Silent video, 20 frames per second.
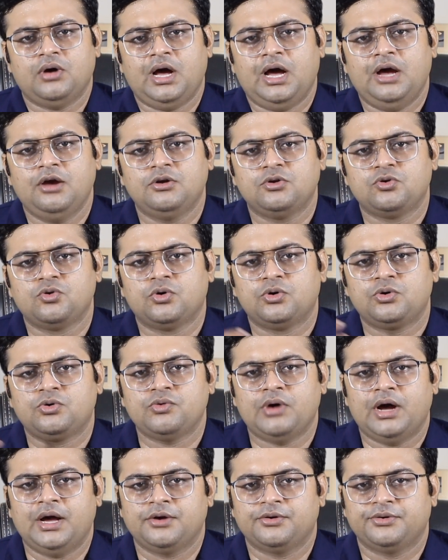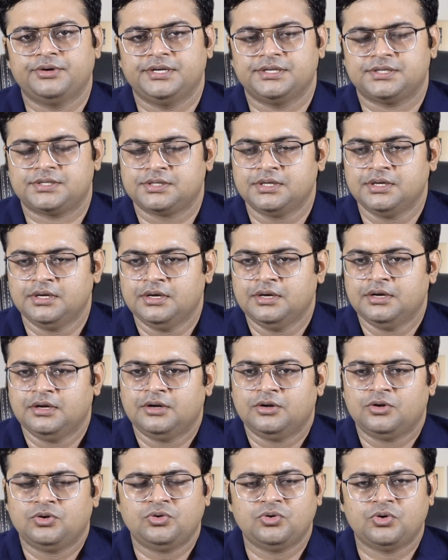I will go to iOS,
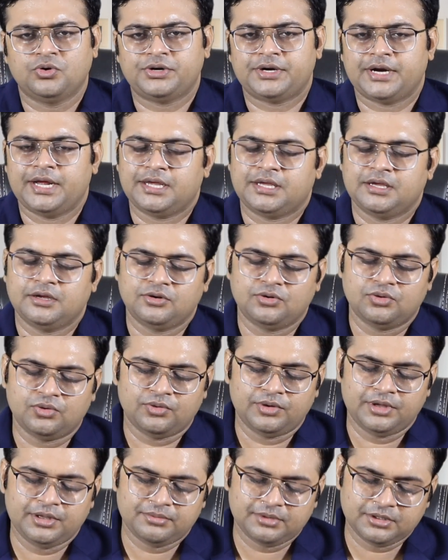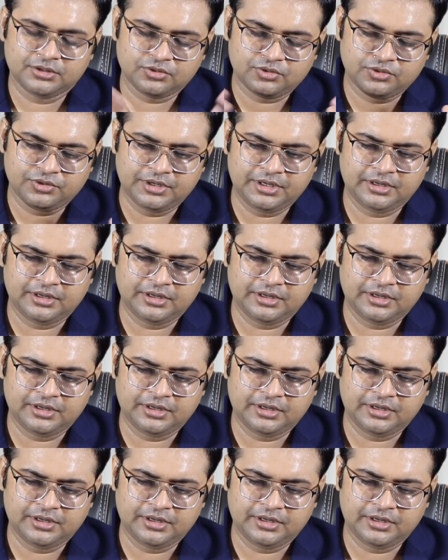no tracking, no. Even though